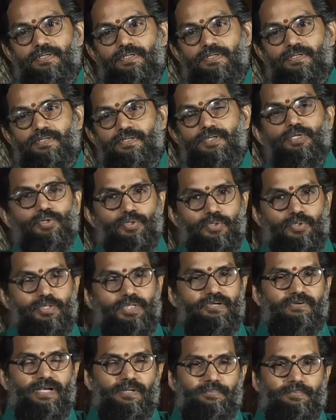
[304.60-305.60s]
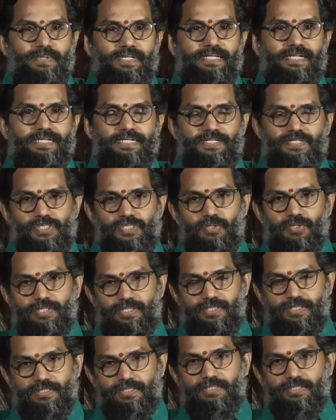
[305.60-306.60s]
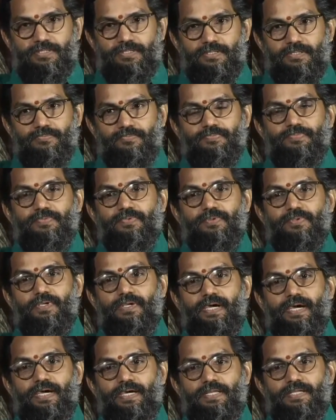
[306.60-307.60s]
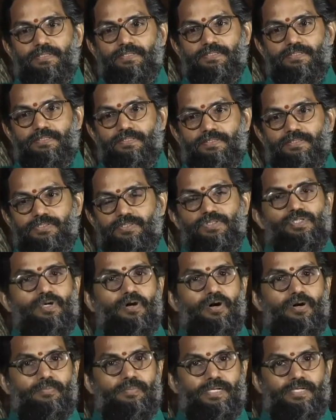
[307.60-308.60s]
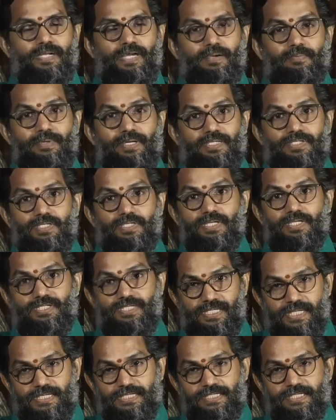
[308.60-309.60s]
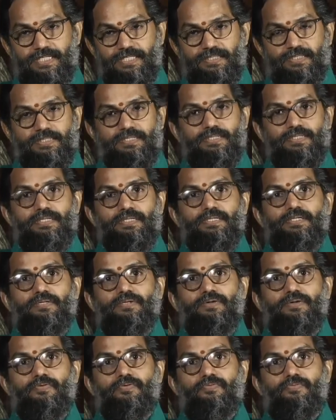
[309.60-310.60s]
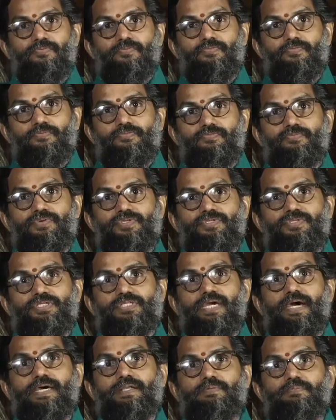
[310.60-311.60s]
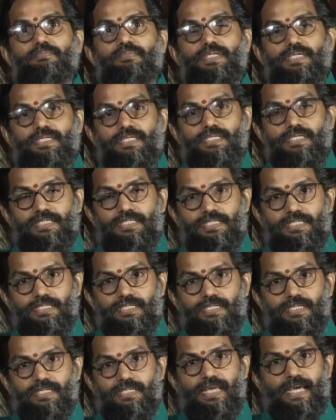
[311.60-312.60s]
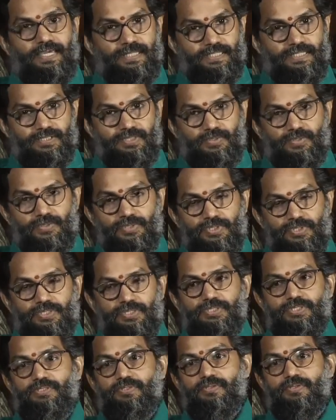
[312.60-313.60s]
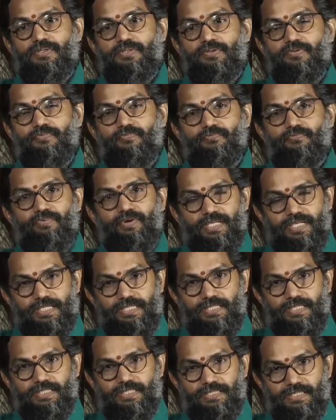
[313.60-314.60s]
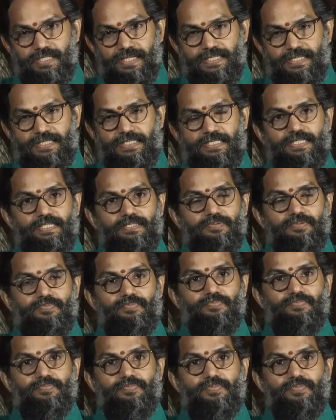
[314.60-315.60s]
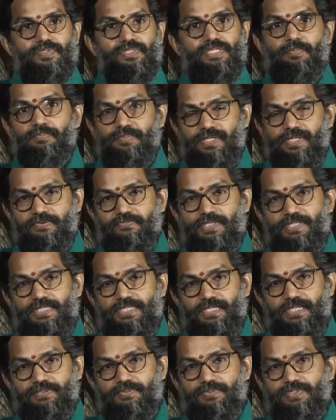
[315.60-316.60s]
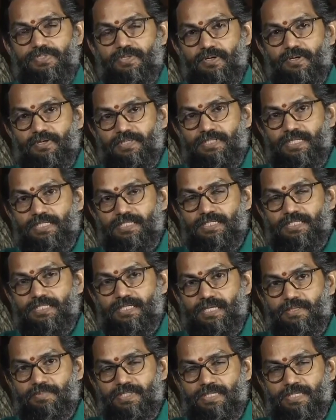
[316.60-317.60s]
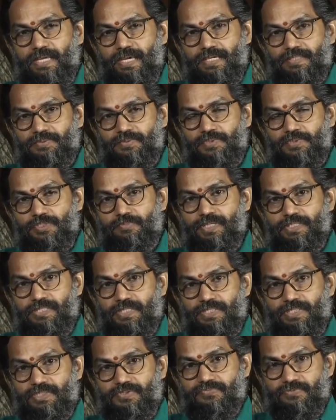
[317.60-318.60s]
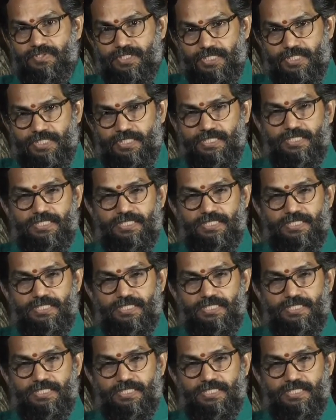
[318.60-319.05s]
neurodevelopmental disorder, and it is common among children, which can be diagnosed very early. Say previously it was thought that it can be diagnosed by the age of 3,